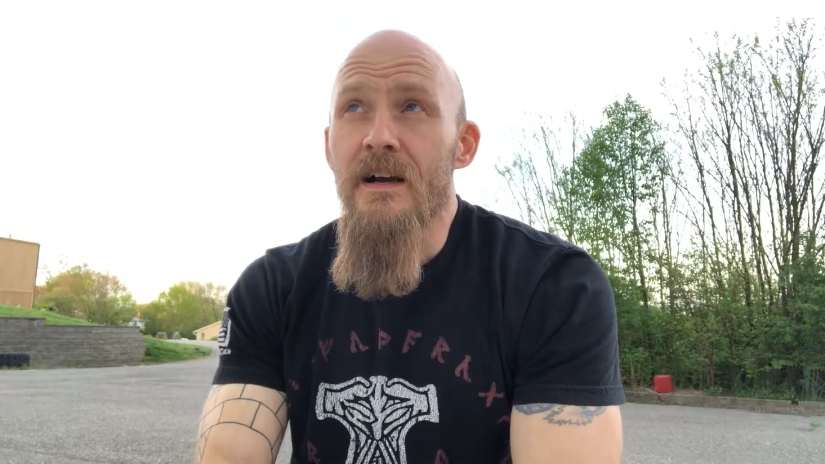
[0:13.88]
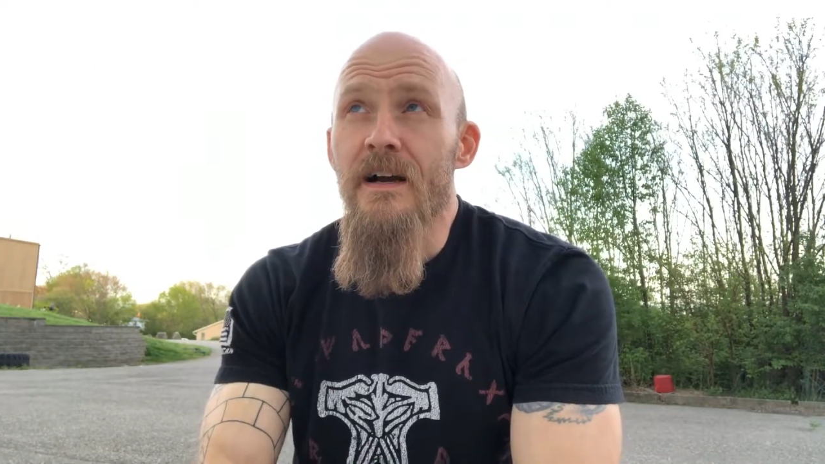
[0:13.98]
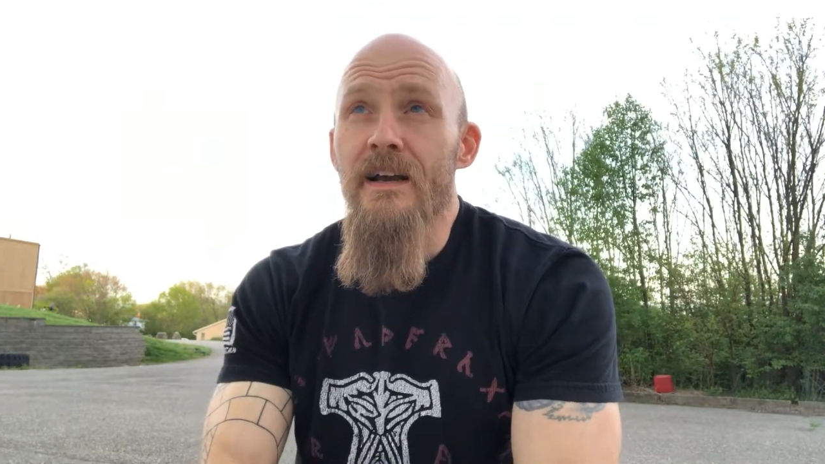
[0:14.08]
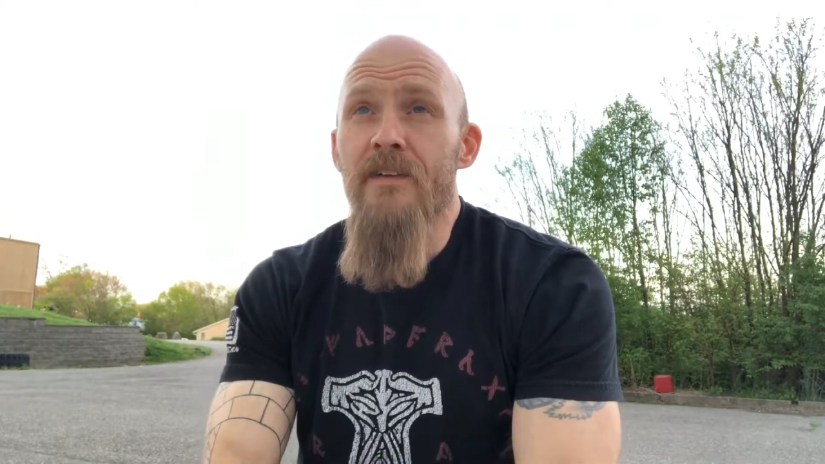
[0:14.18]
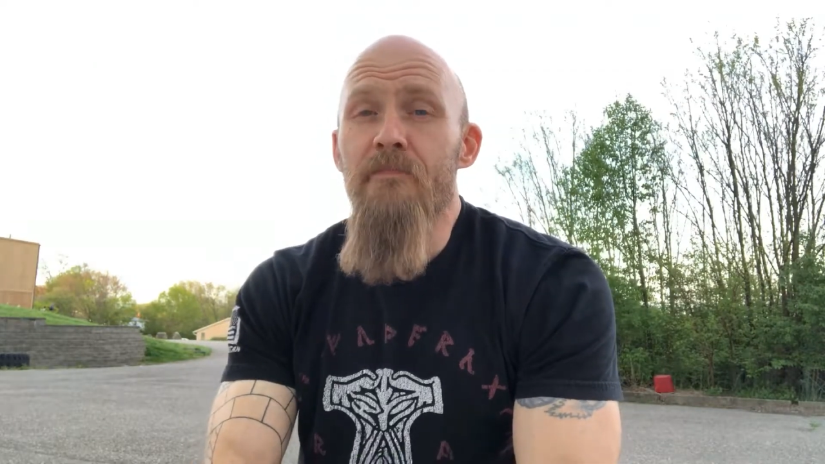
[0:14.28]

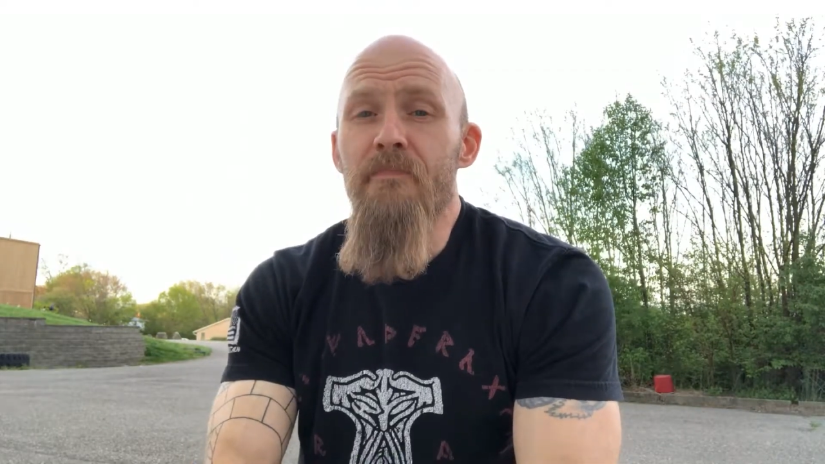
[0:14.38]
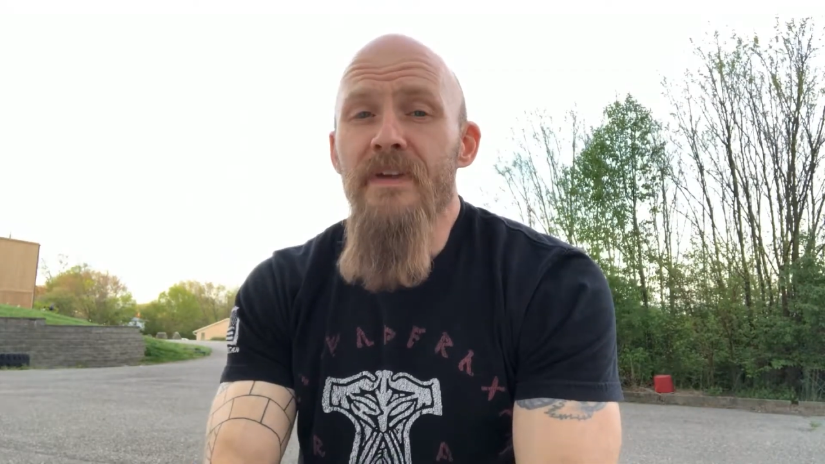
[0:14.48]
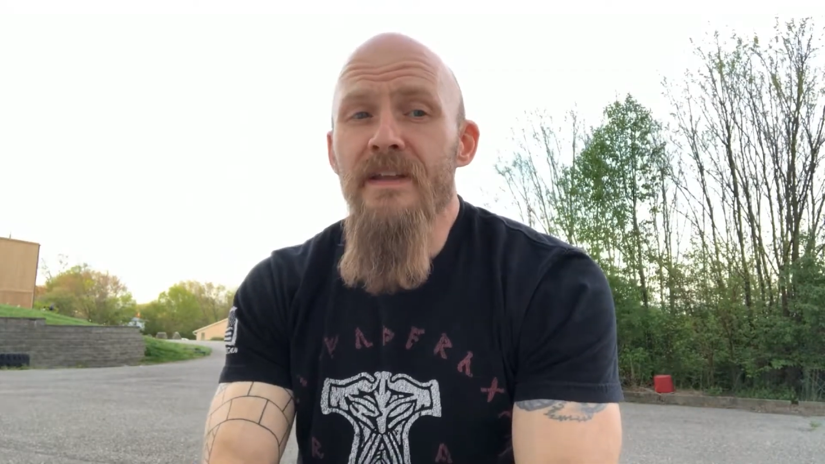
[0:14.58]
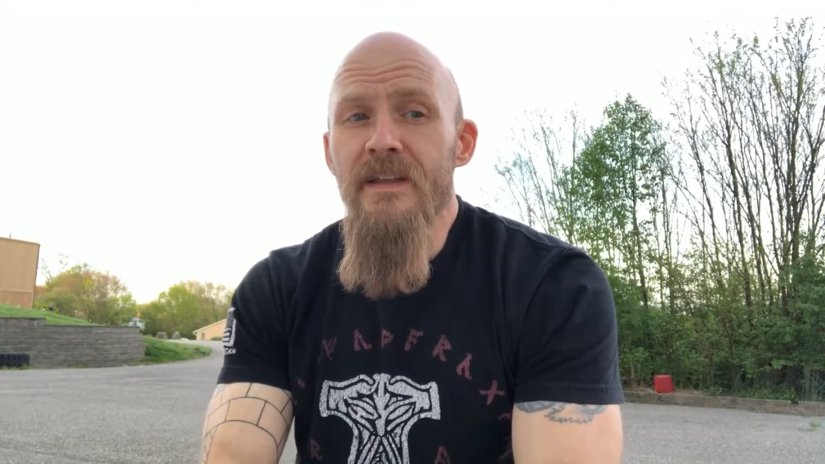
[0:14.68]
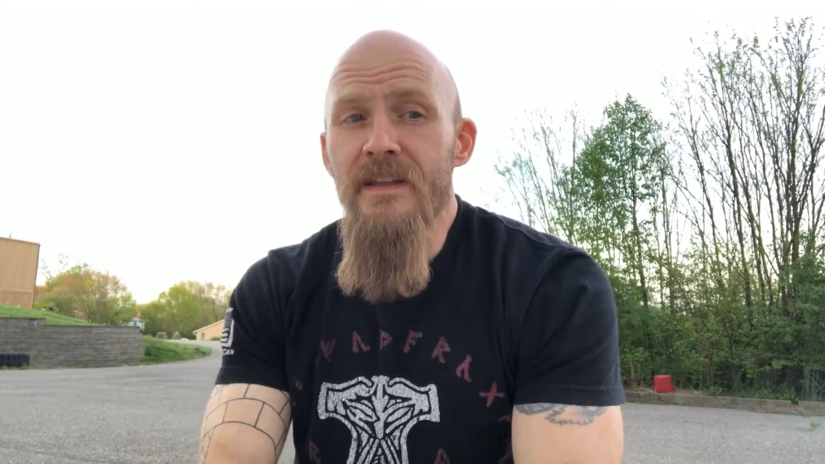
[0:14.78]
I have
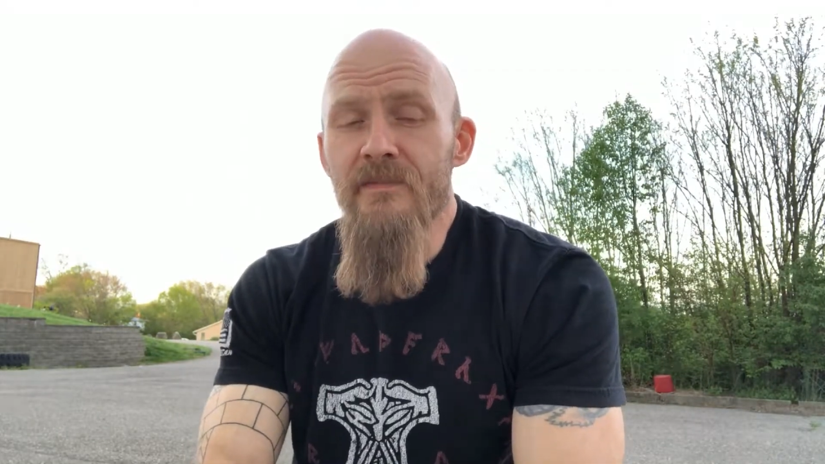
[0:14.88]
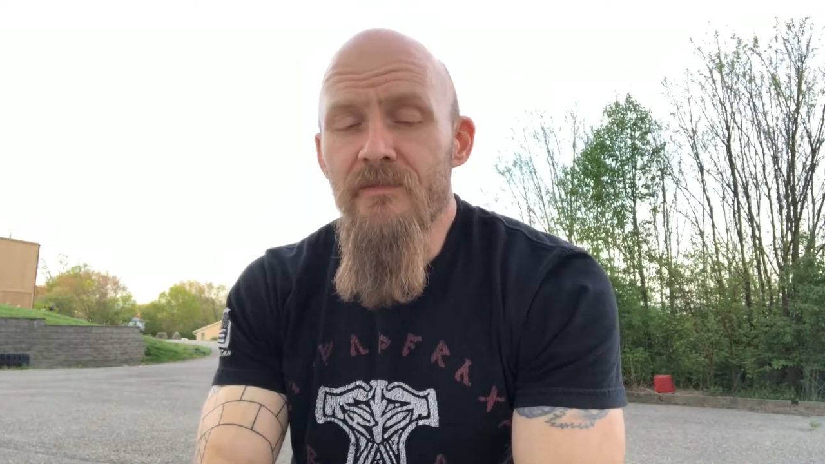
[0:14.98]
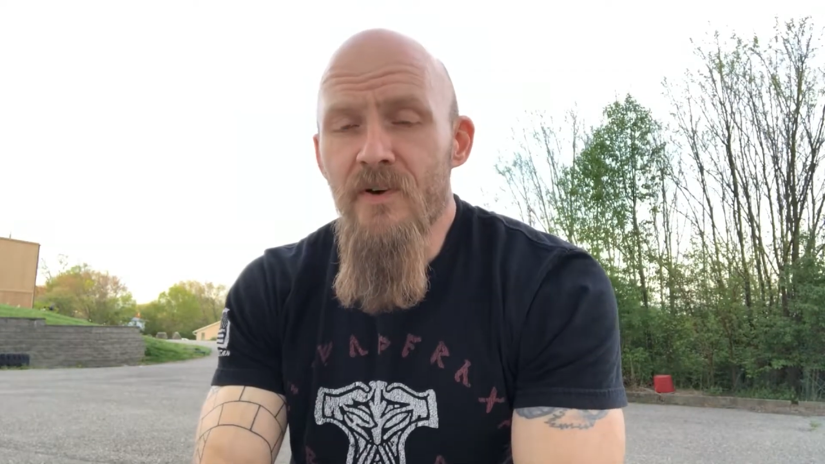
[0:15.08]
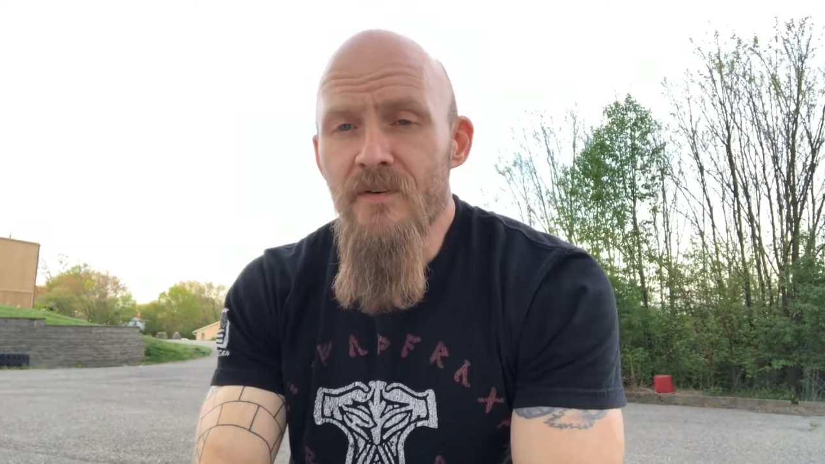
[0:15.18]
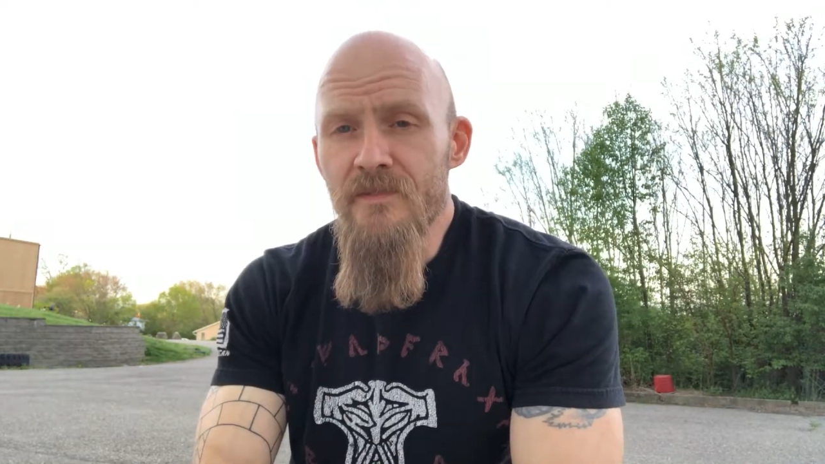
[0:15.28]
been
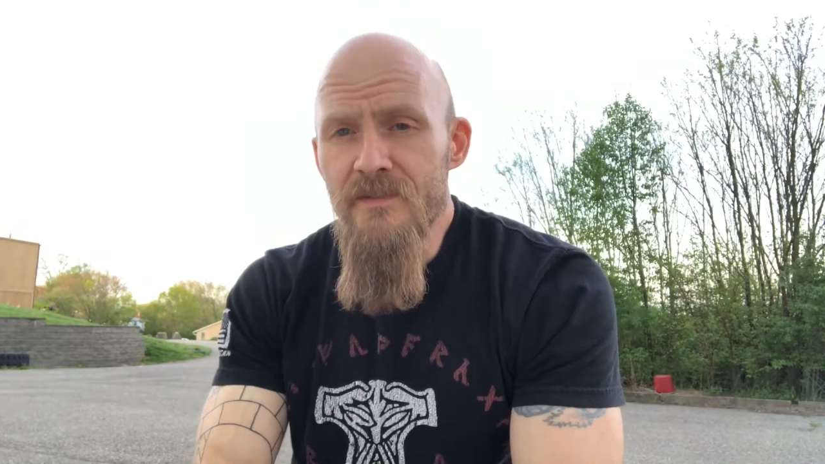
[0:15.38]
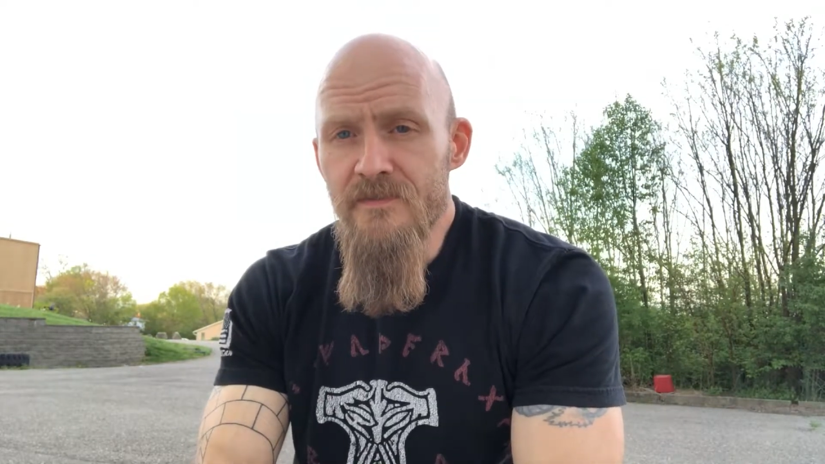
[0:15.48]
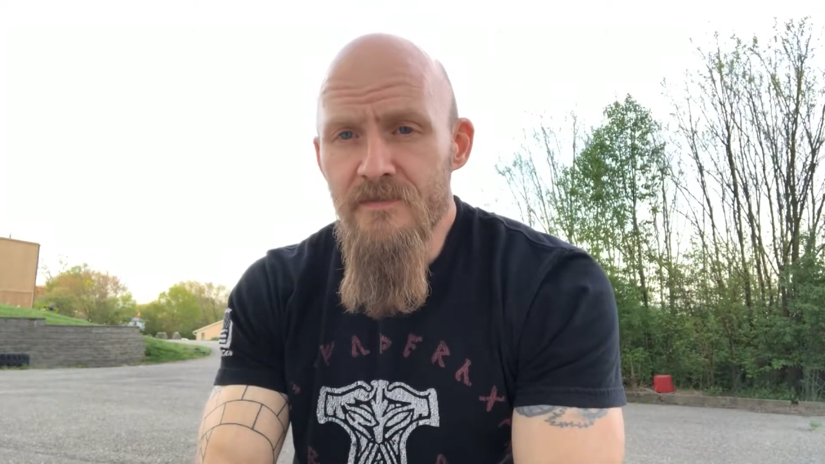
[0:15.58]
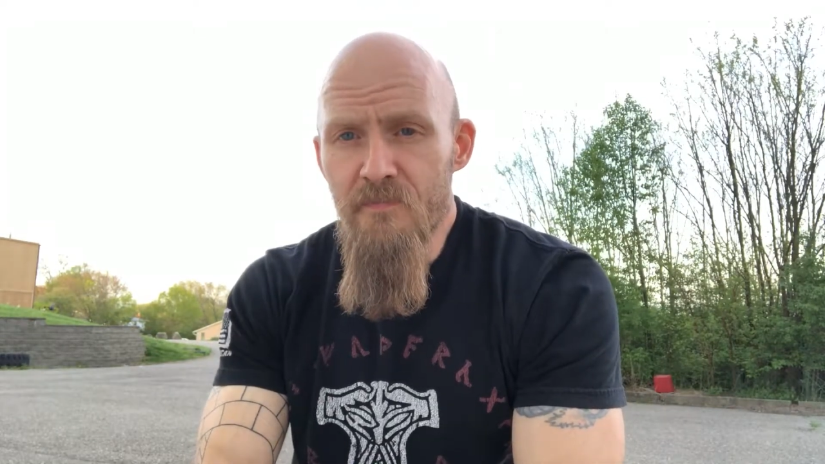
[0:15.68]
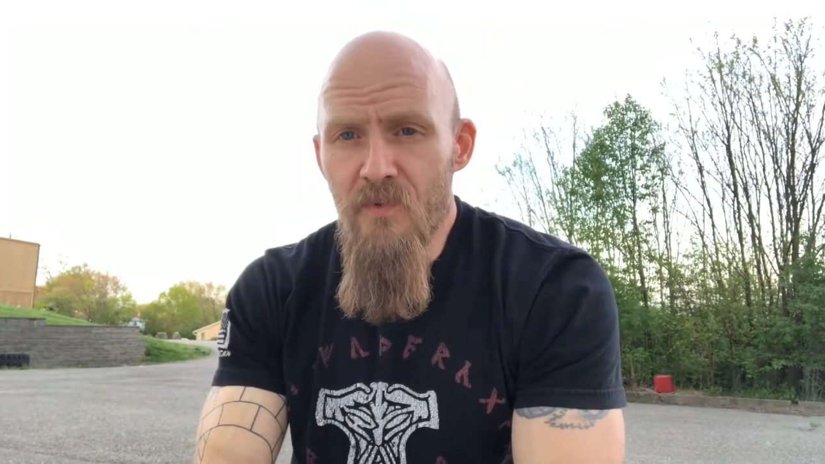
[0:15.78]
involved in
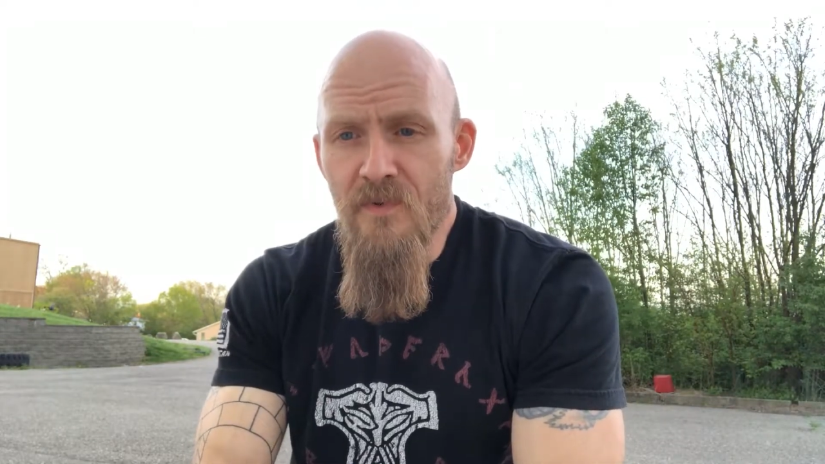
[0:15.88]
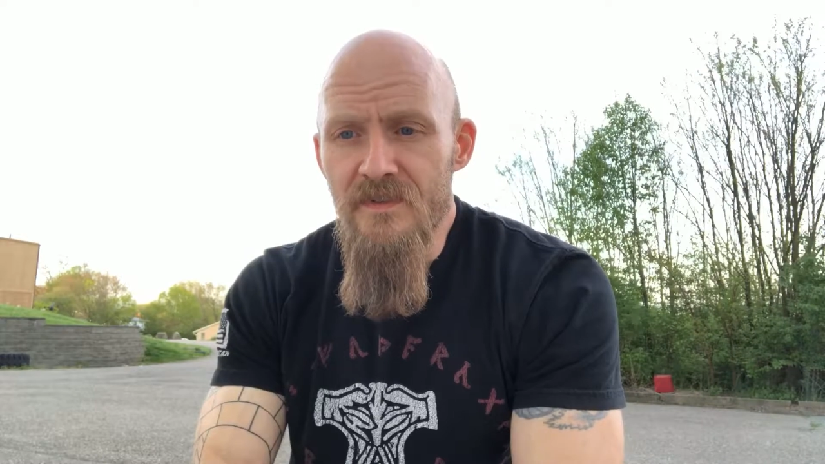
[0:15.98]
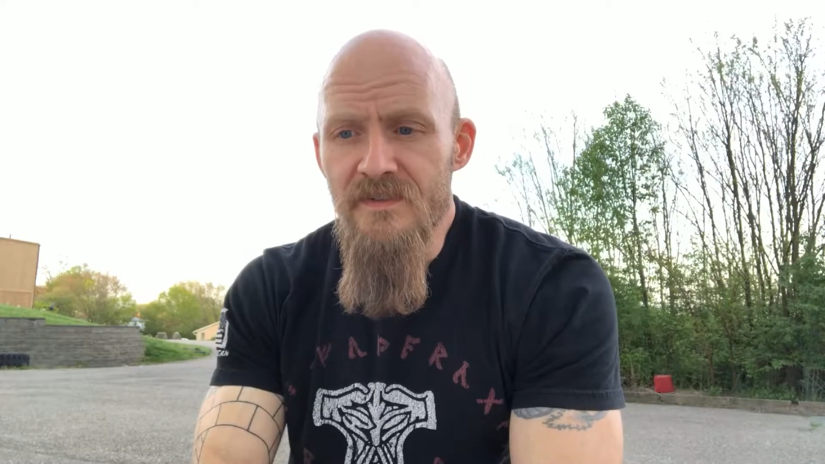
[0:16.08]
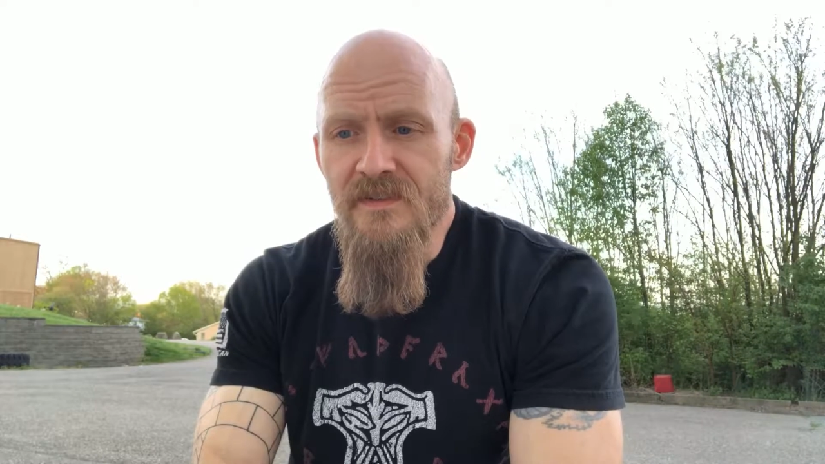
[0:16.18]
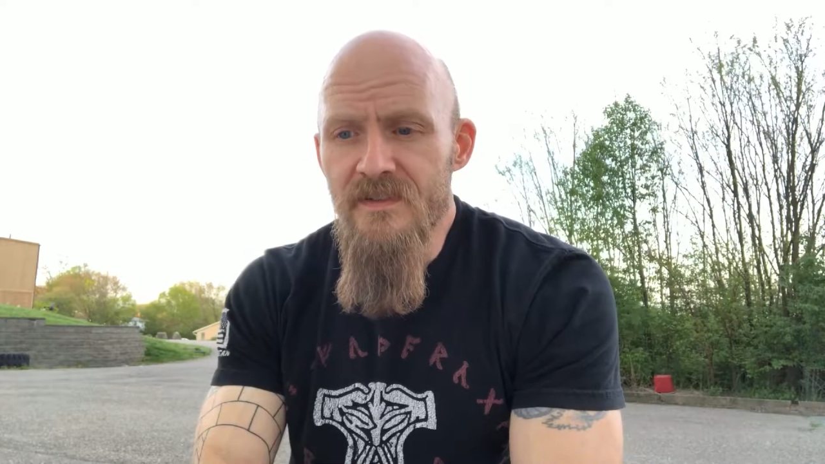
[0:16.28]

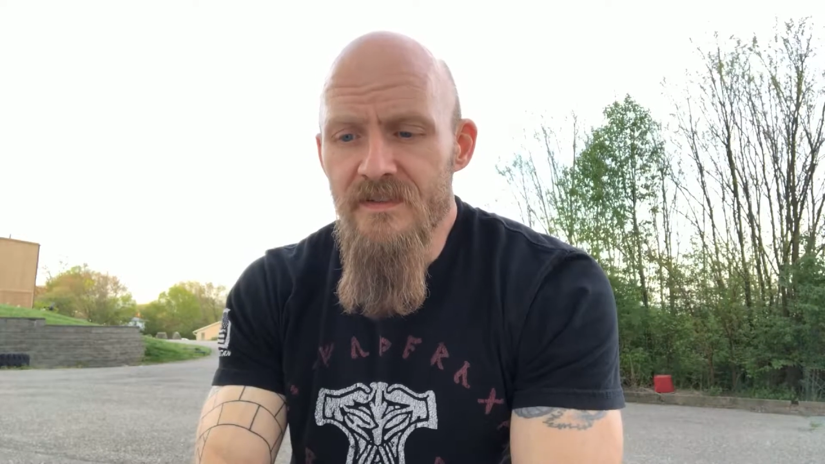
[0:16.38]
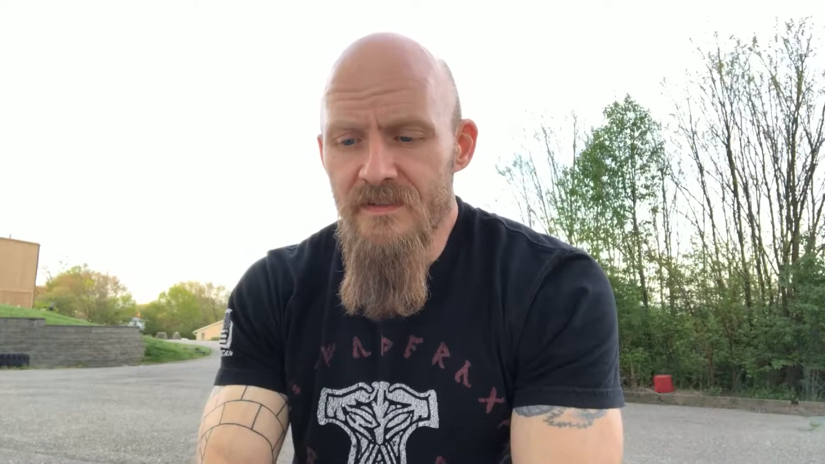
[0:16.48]
sports